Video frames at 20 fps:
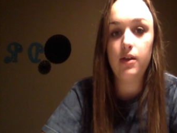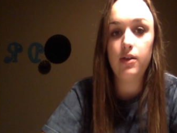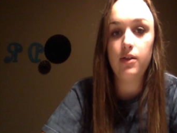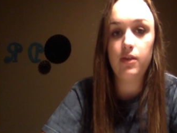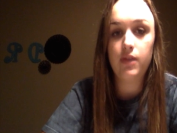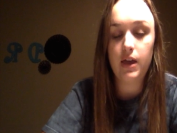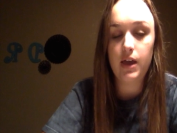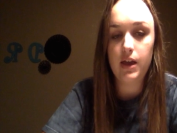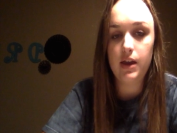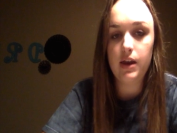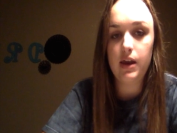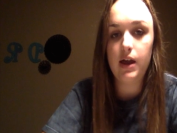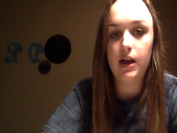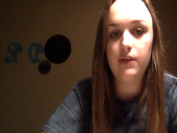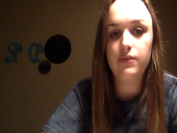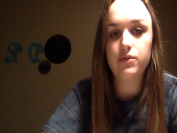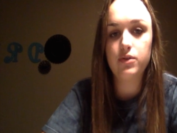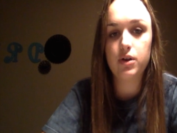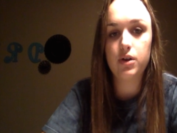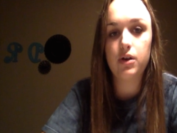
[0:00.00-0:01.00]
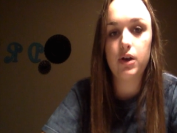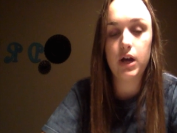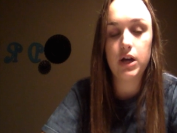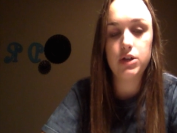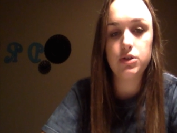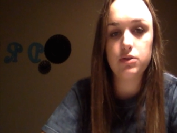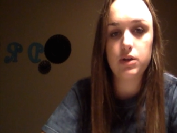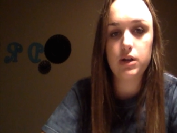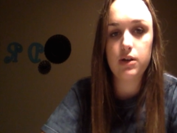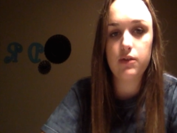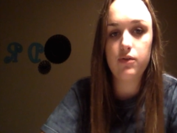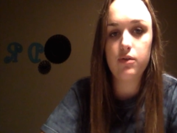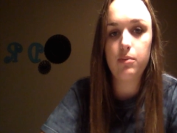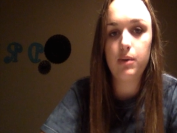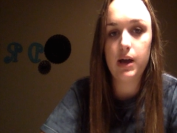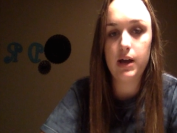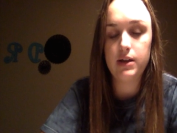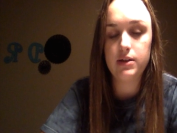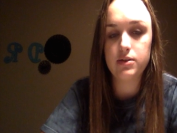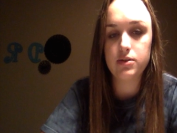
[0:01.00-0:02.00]
Then after I graduated from
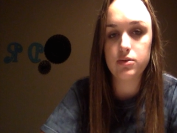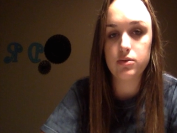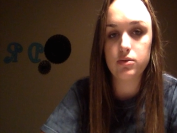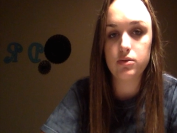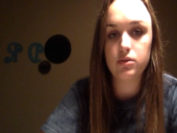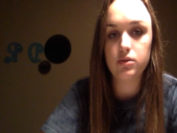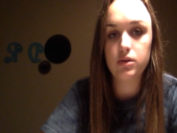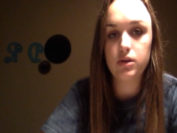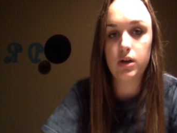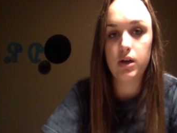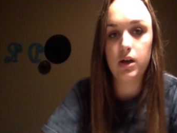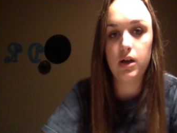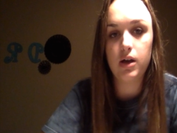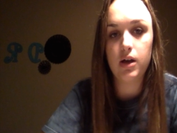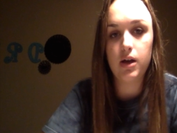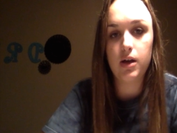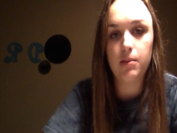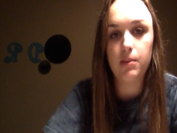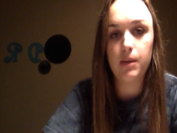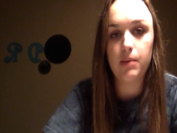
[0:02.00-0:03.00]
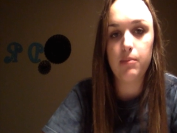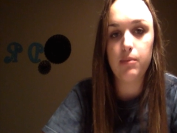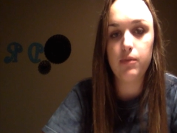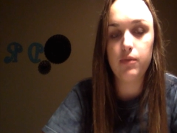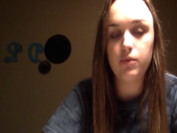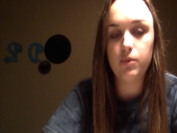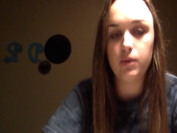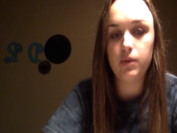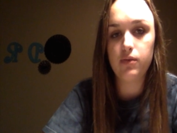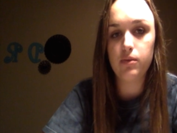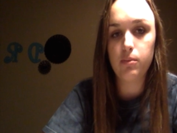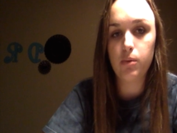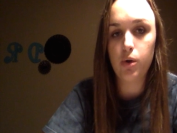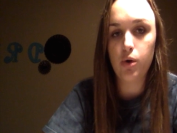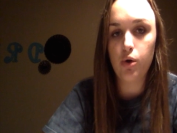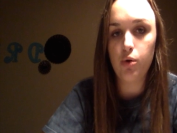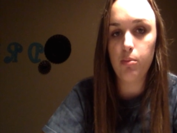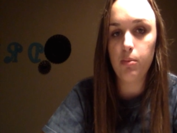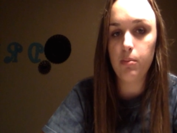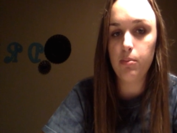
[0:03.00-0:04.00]
high school, I moved away from
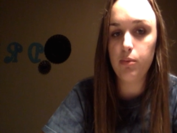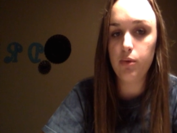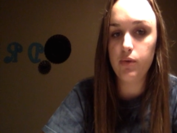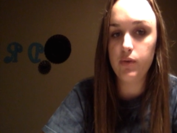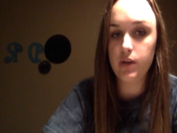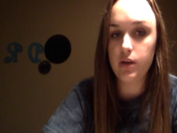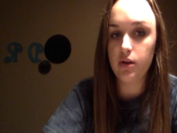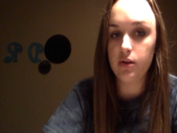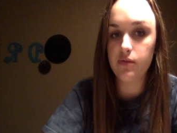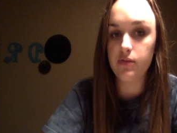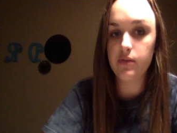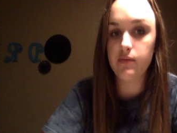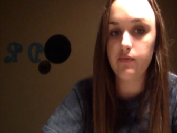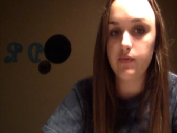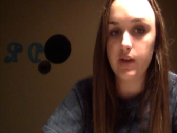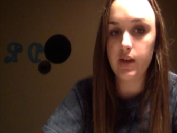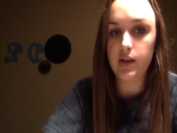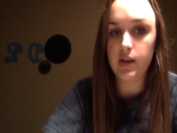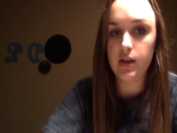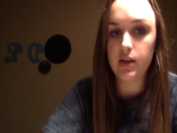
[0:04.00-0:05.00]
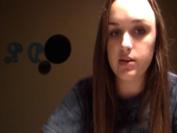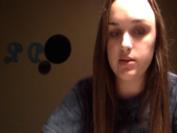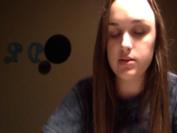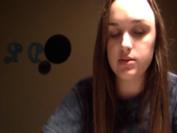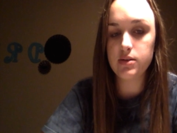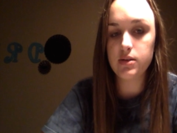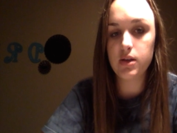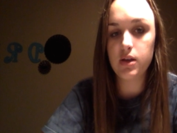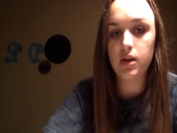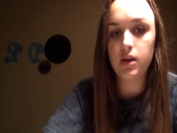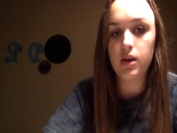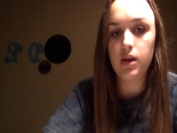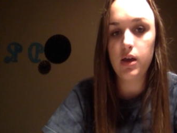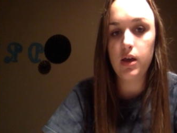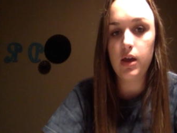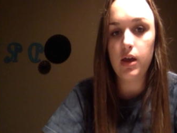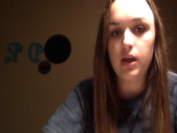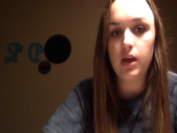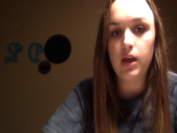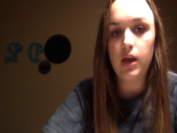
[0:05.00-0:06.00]
home, moved here from Vegas,
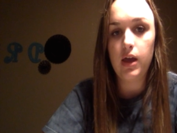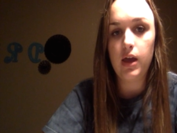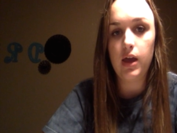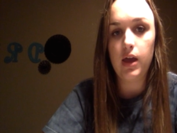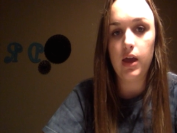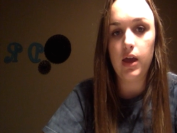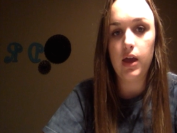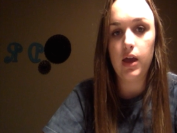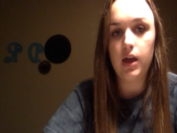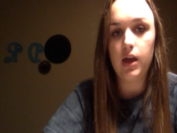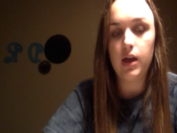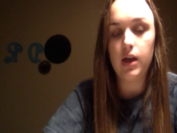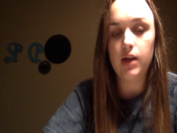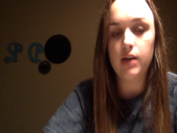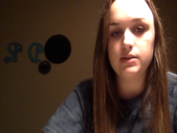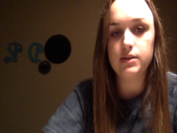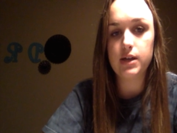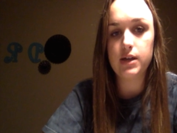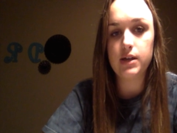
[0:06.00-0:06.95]
and